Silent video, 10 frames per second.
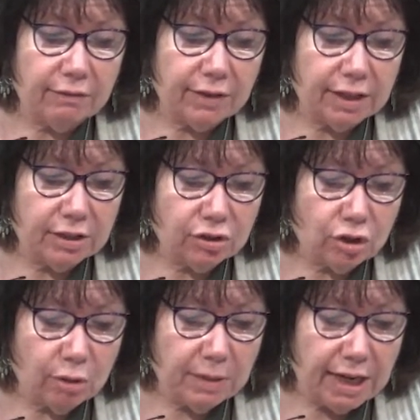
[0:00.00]

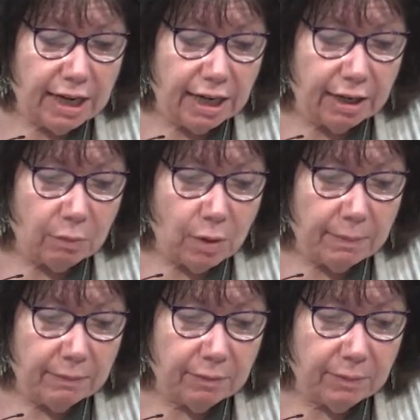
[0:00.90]
exterminating,
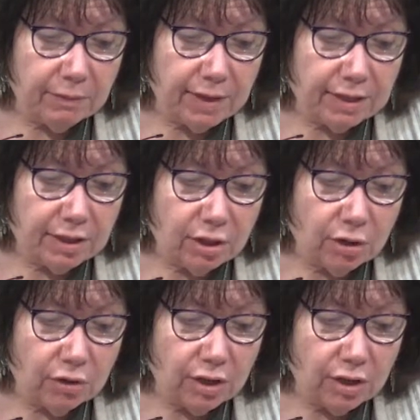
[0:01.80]
wiping from the face of the earth,